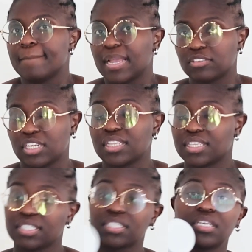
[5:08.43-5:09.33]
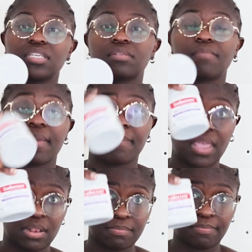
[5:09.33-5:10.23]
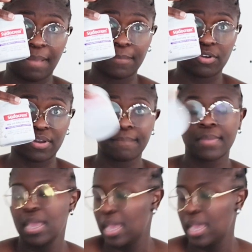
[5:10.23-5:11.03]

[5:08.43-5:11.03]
Actually, this is my main balm cream.